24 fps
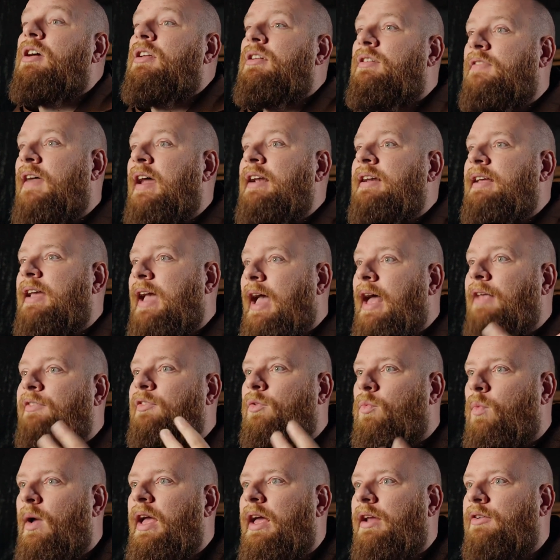could then
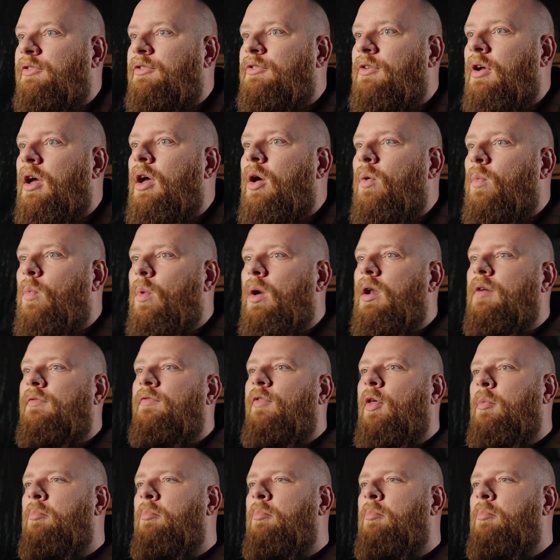cast Wish, one of